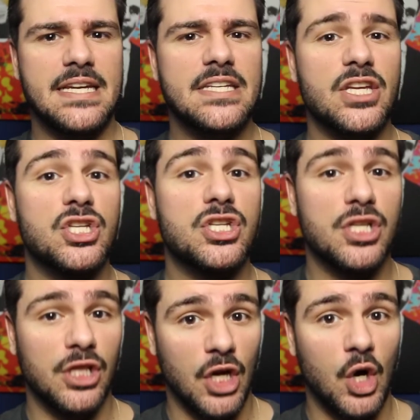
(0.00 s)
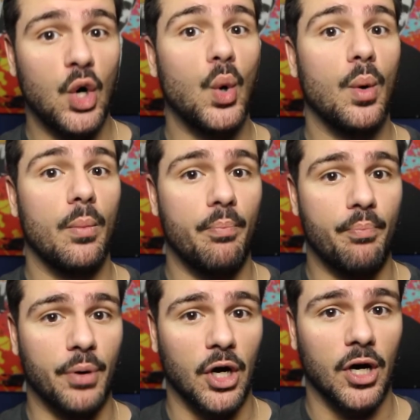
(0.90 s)
It is a slow
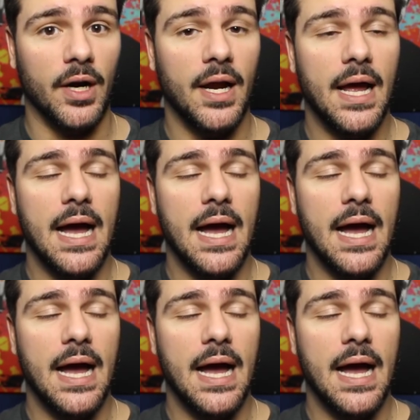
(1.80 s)
burn.